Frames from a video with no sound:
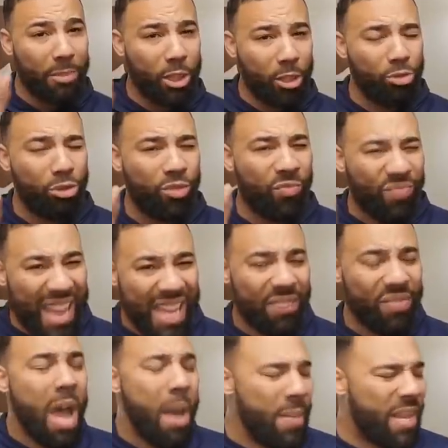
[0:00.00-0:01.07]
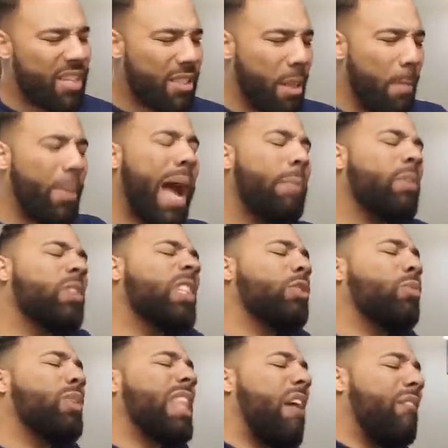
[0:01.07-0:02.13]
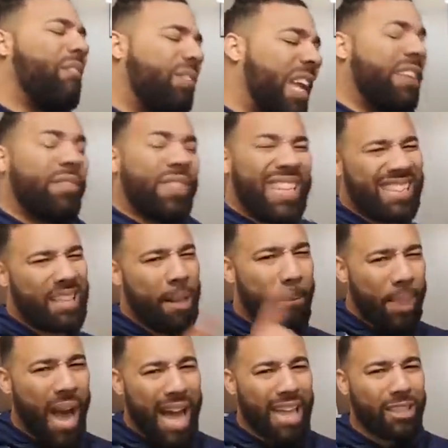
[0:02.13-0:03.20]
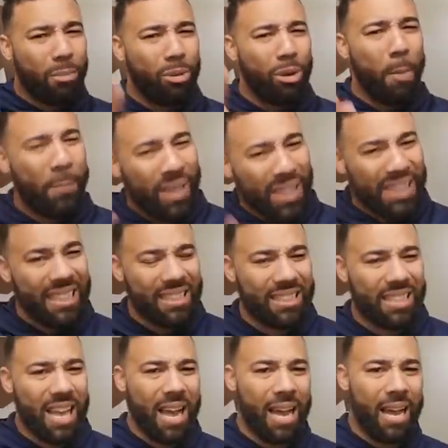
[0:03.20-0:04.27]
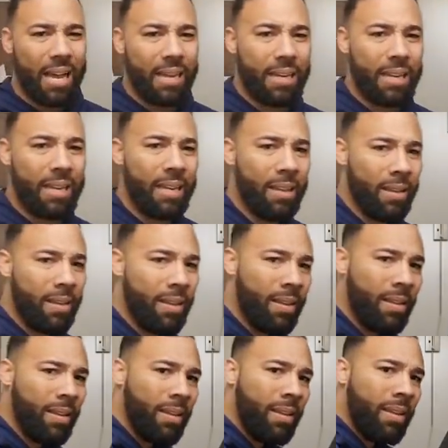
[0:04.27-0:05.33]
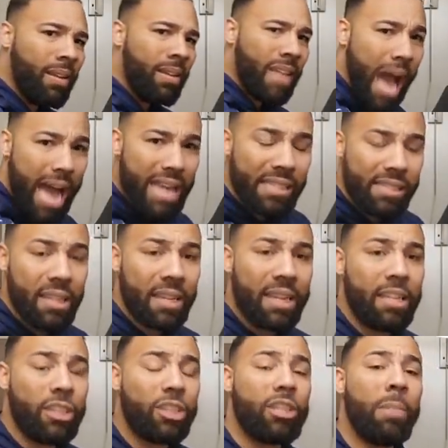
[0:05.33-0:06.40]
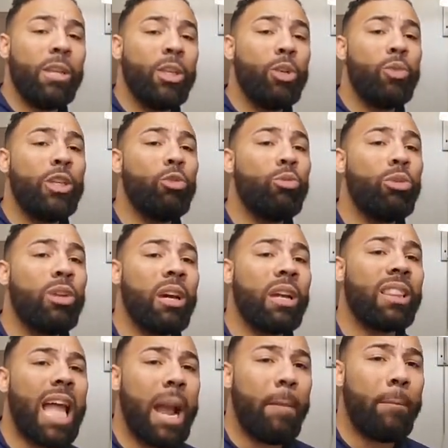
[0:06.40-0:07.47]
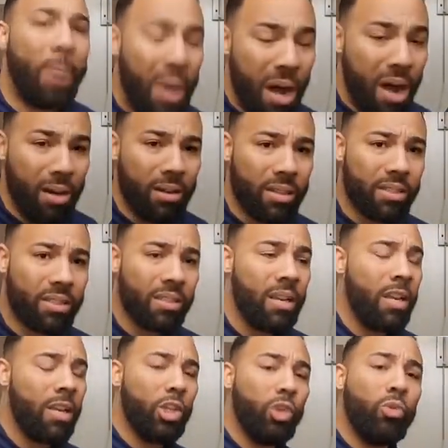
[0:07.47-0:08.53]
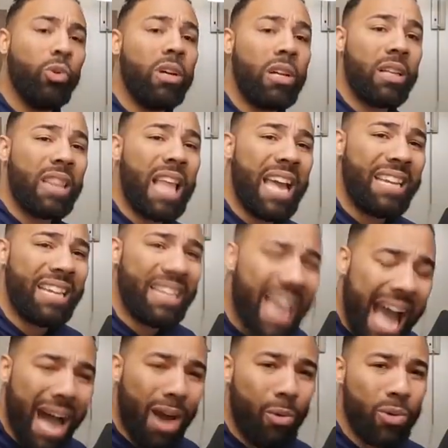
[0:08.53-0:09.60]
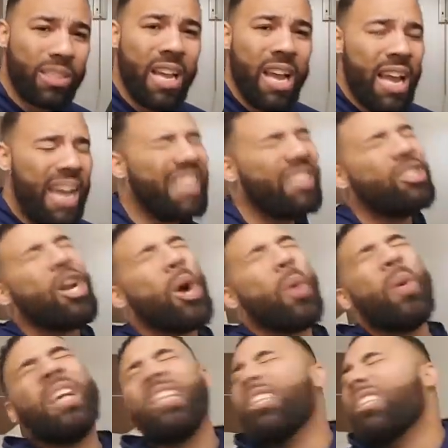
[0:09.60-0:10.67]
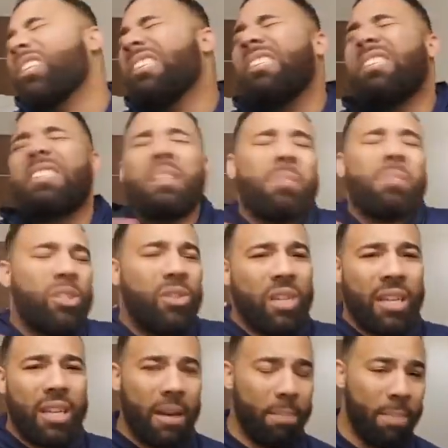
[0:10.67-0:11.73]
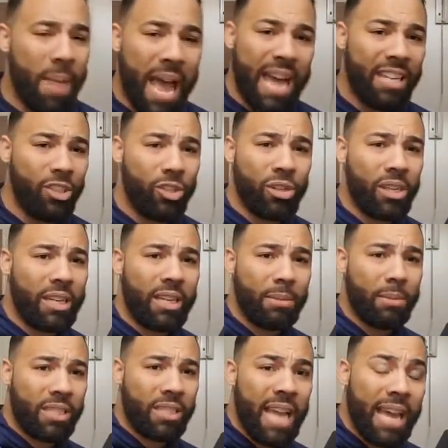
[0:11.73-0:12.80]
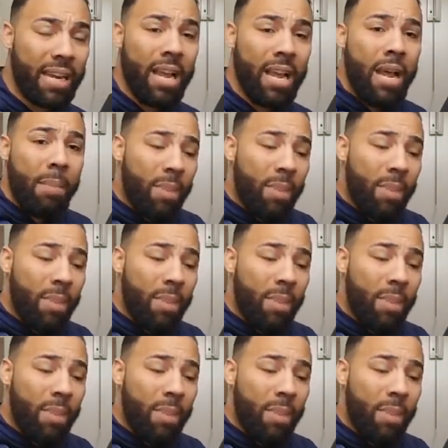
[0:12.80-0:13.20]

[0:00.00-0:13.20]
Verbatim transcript: You use faith because the Bible says without faith, it is impossible to please God. God is looking at some of you and you look like punks. You look like cowards. And you know what? You know, some of you are going to get mad and you're going to get upset.